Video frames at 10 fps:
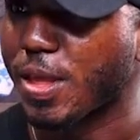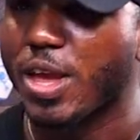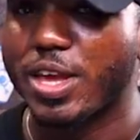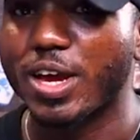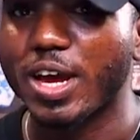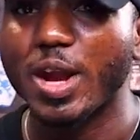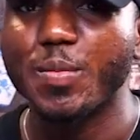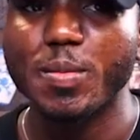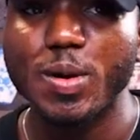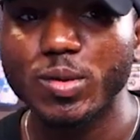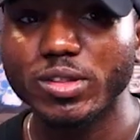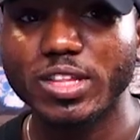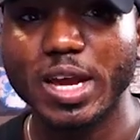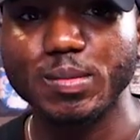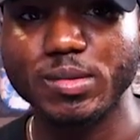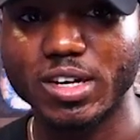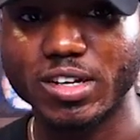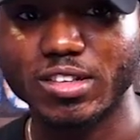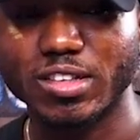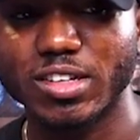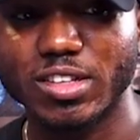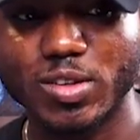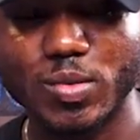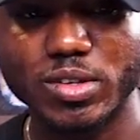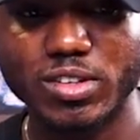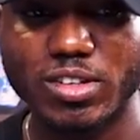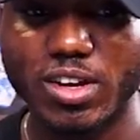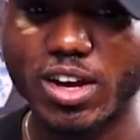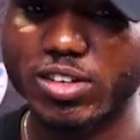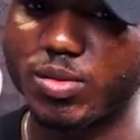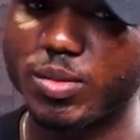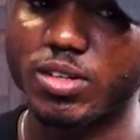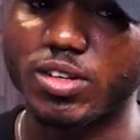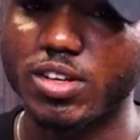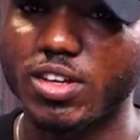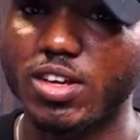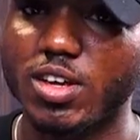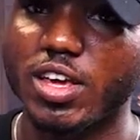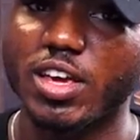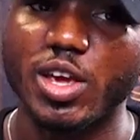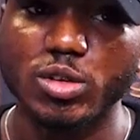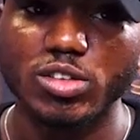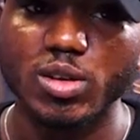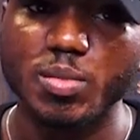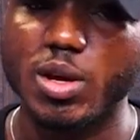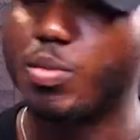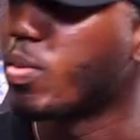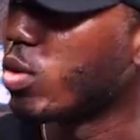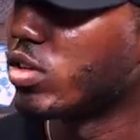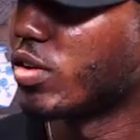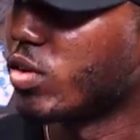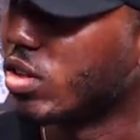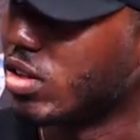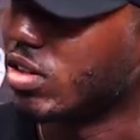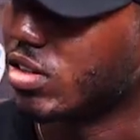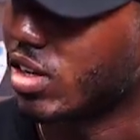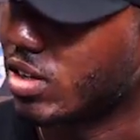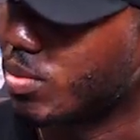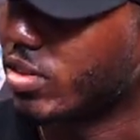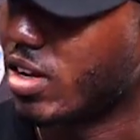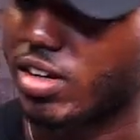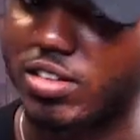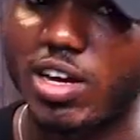Yeah, I remember one time that someone asked me, can you send me a proposal for this and that?